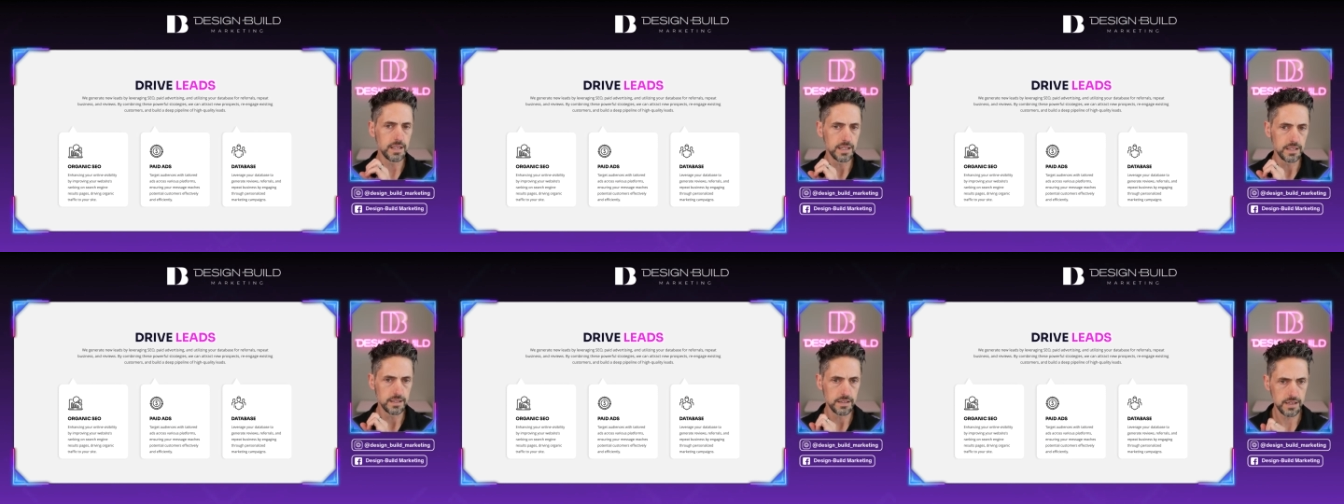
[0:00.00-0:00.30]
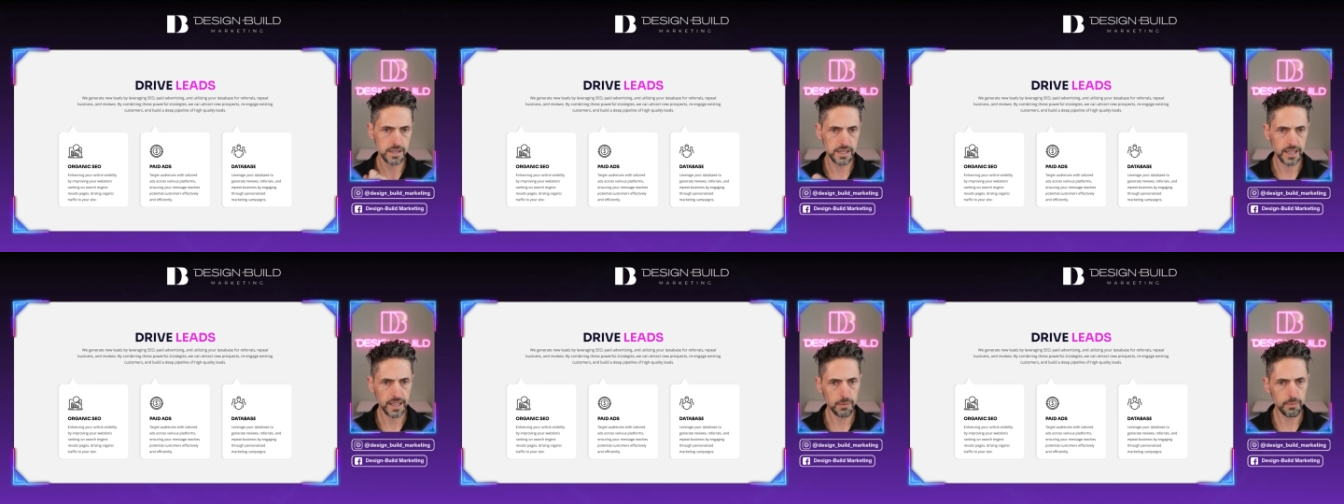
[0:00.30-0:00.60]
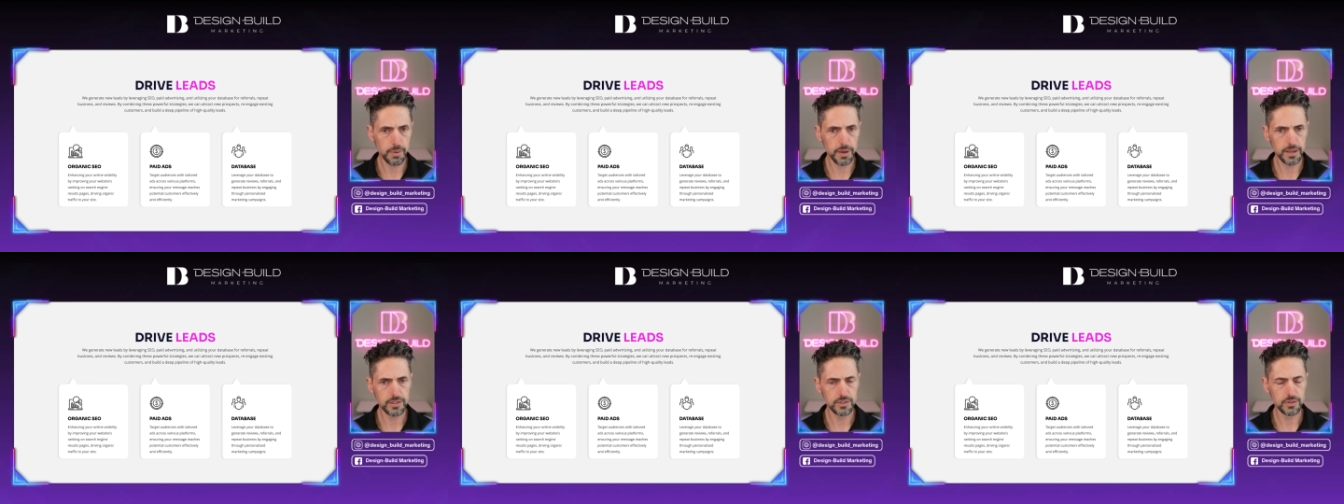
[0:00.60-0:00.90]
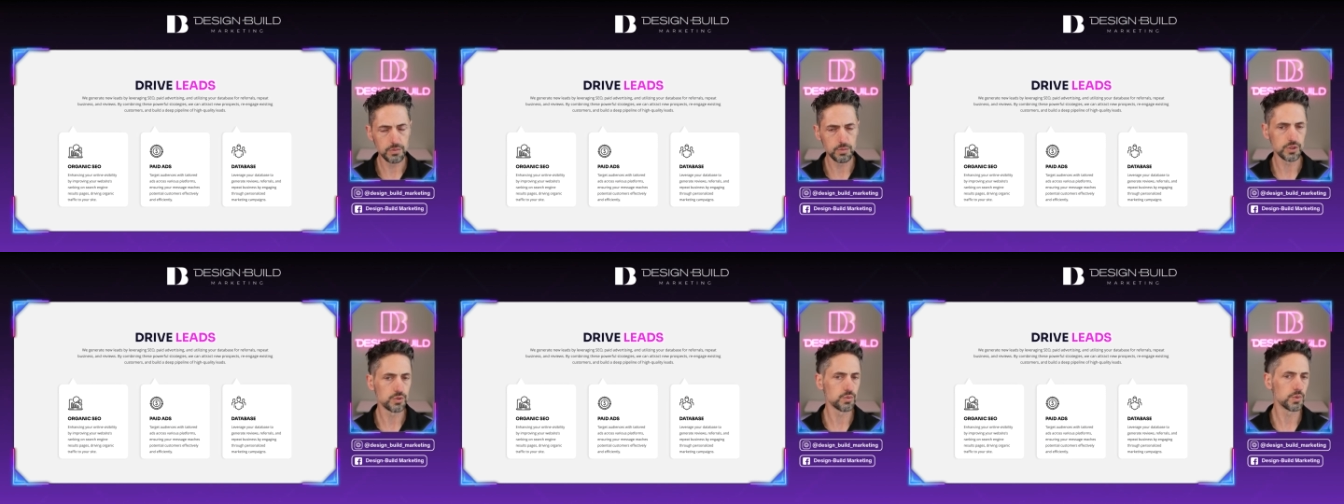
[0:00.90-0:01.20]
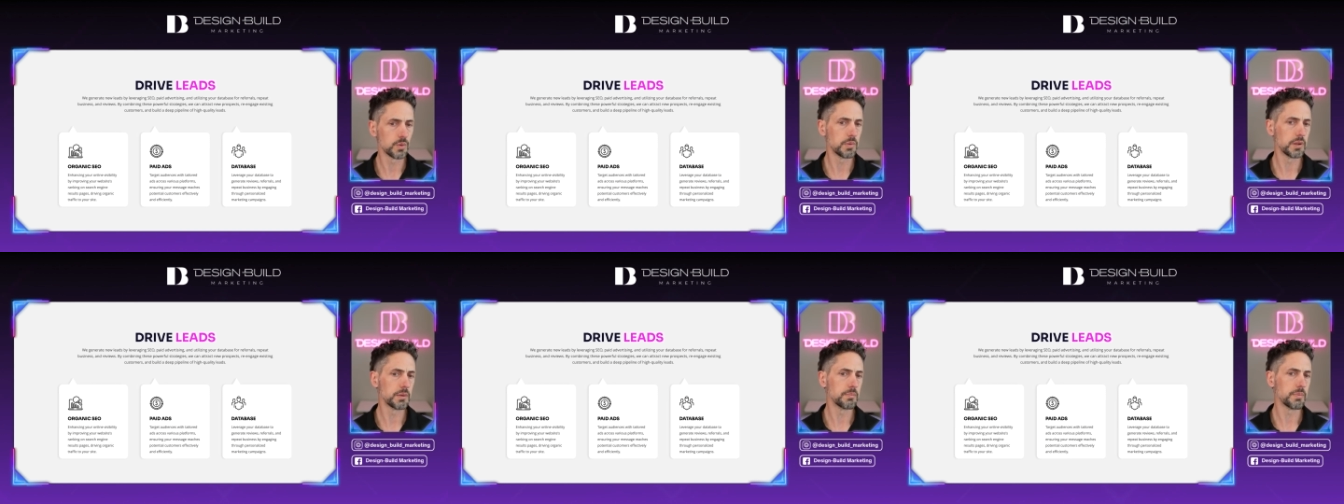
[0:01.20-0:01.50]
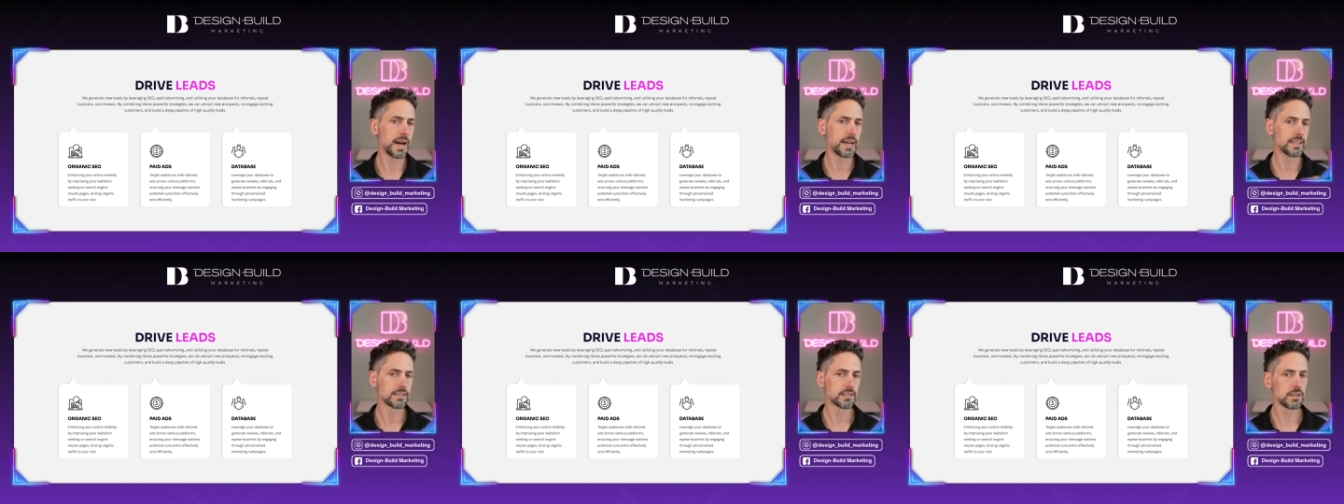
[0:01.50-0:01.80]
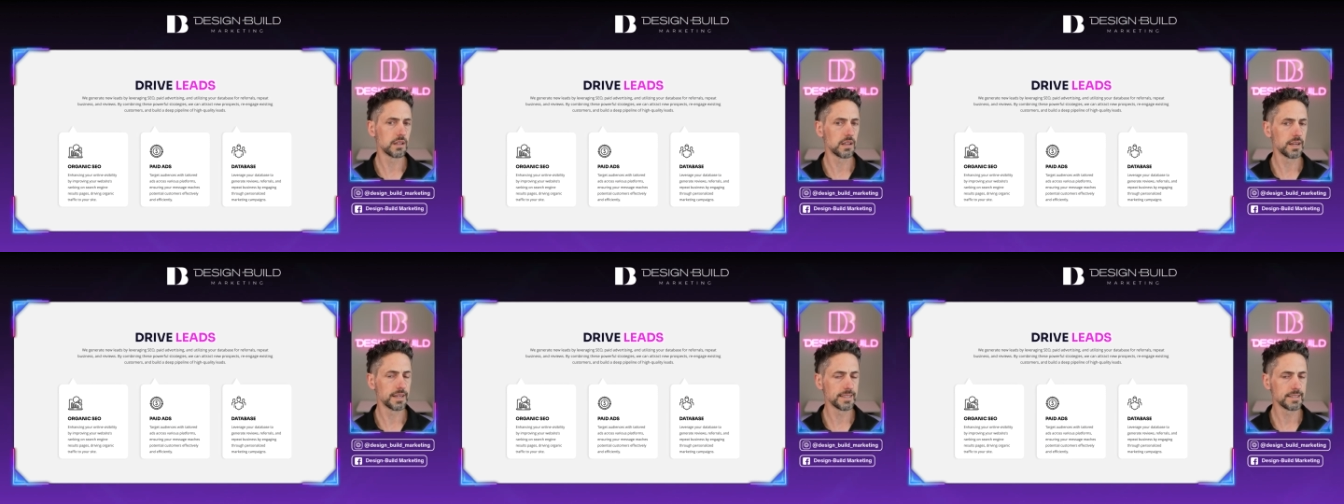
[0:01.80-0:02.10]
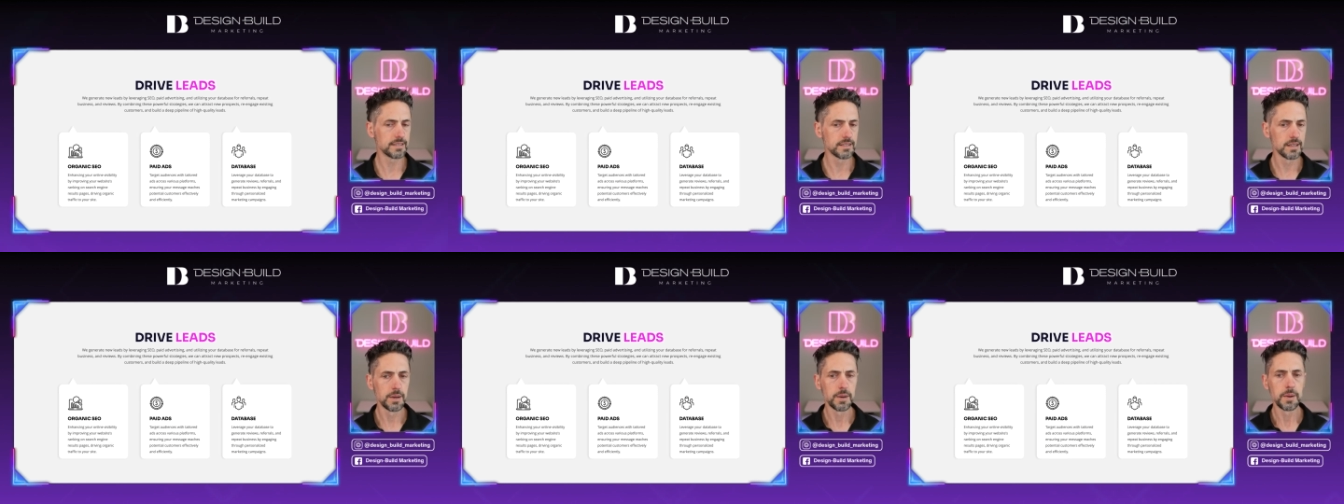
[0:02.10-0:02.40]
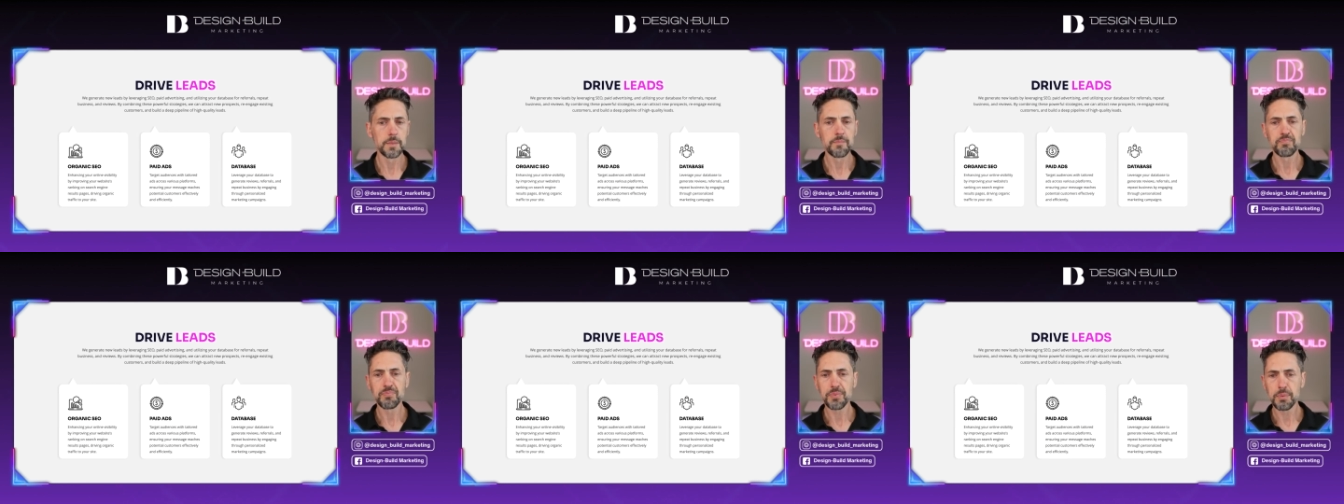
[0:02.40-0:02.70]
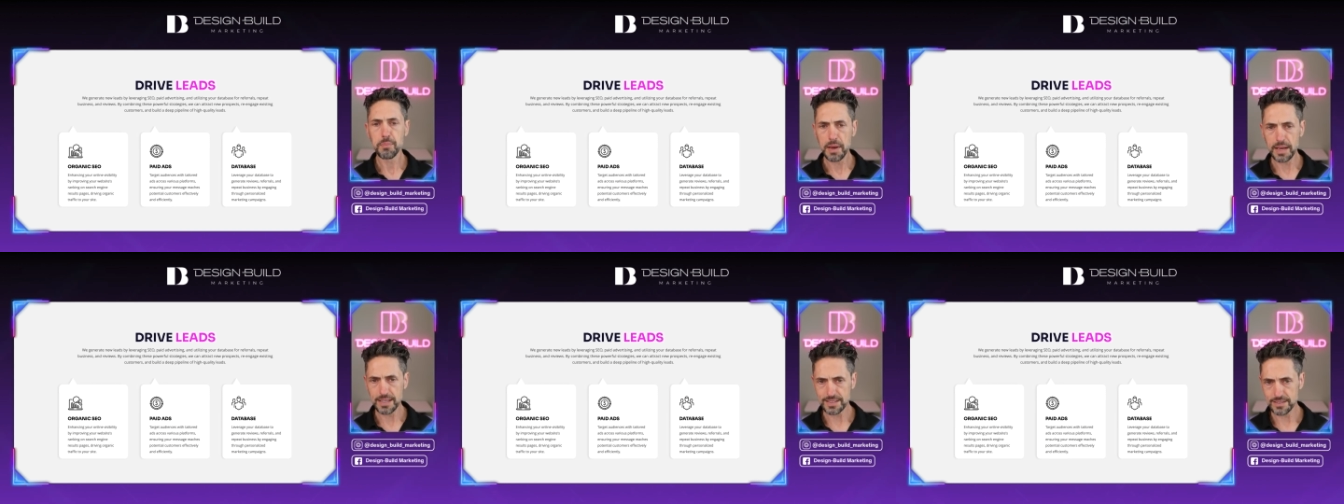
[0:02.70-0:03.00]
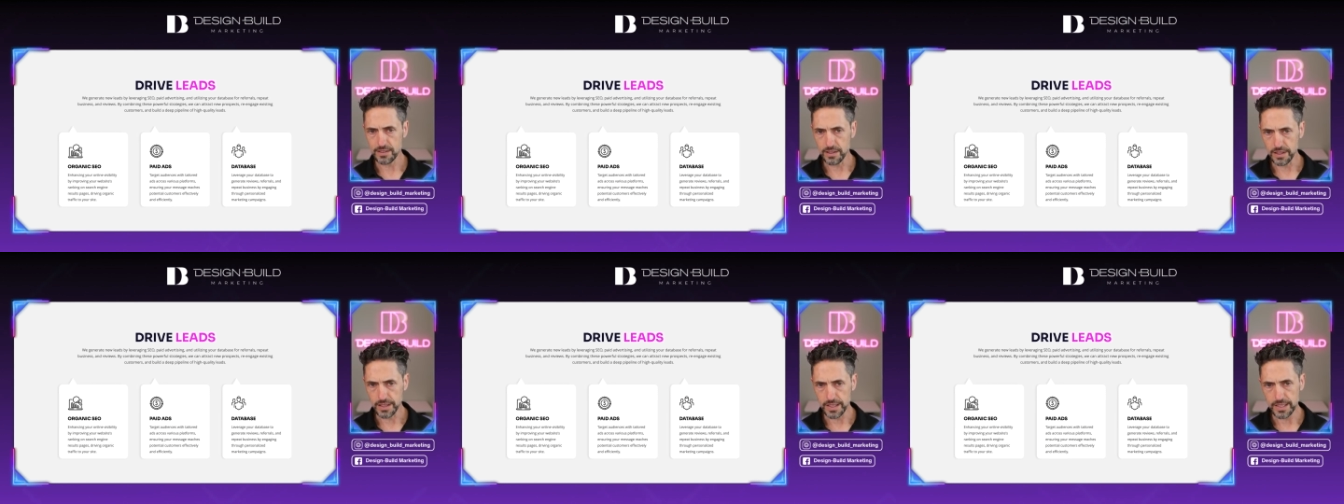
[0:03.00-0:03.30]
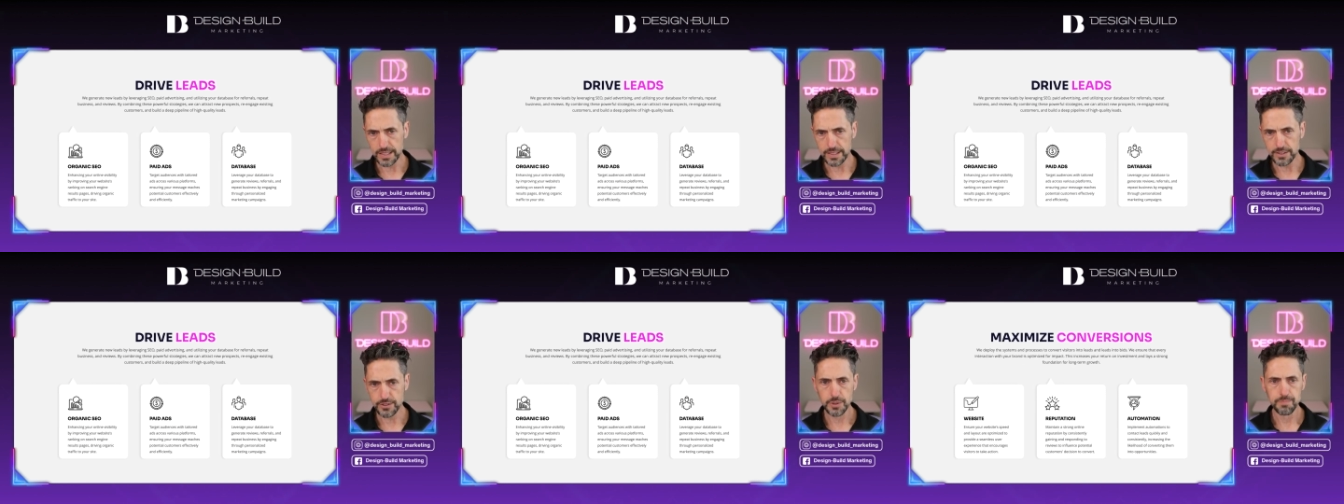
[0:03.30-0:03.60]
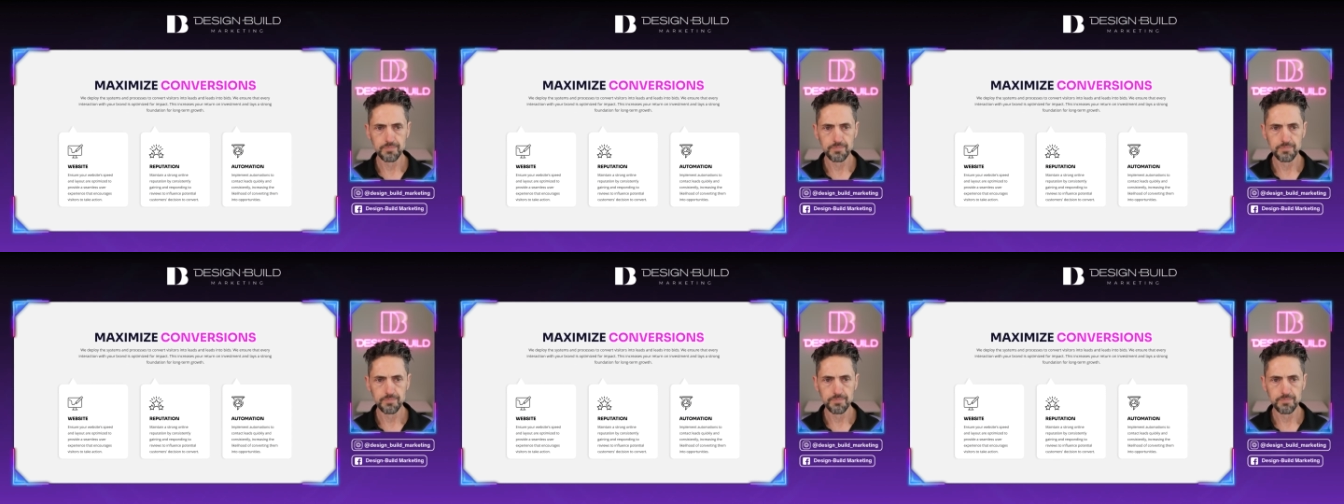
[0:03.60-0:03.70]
and database, which would be past clients, past leads.